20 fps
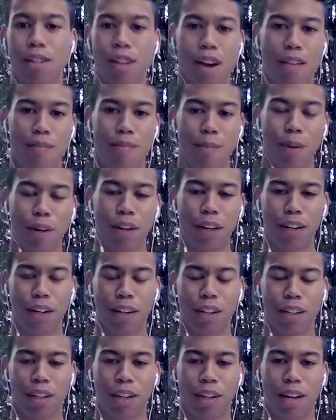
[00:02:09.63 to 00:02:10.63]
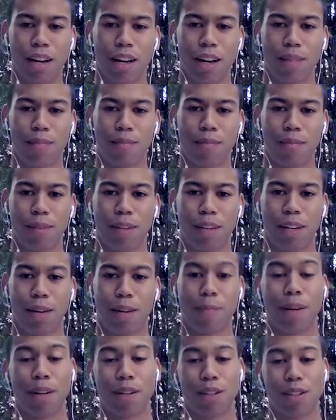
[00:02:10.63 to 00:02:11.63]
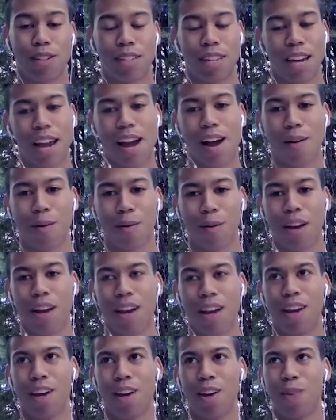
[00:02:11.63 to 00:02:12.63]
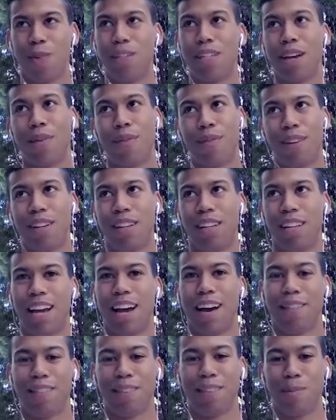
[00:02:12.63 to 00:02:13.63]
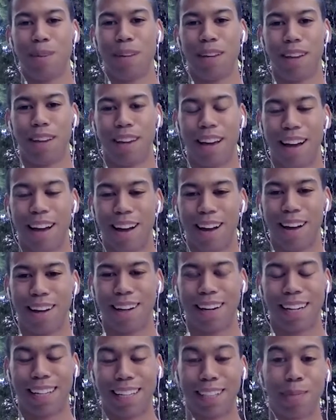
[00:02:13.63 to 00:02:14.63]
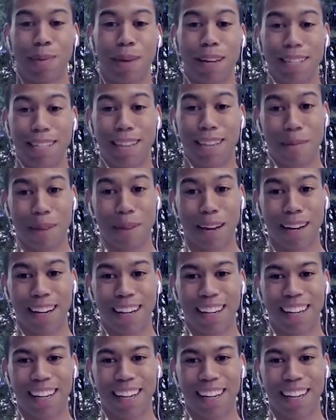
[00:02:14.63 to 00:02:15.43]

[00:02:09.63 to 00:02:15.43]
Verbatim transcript: sophomore year um, in comparison to now would definitely have to be uh, like this pandemic.